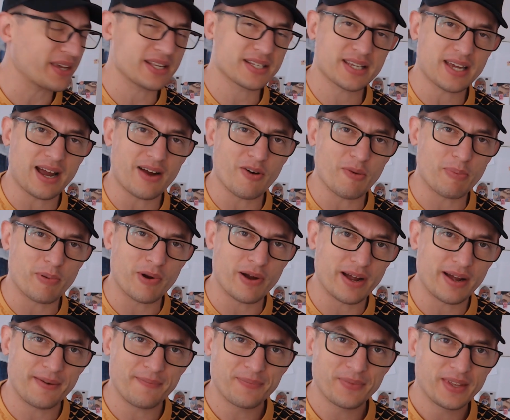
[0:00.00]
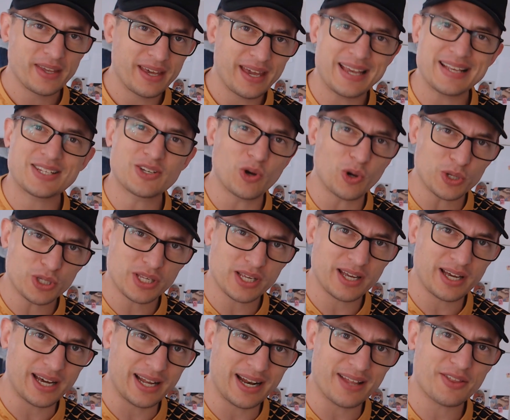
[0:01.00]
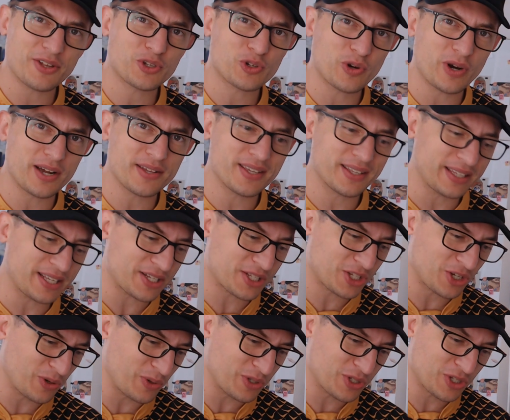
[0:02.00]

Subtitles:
it's Cara Pryor. He scores another try. I think that's 2 in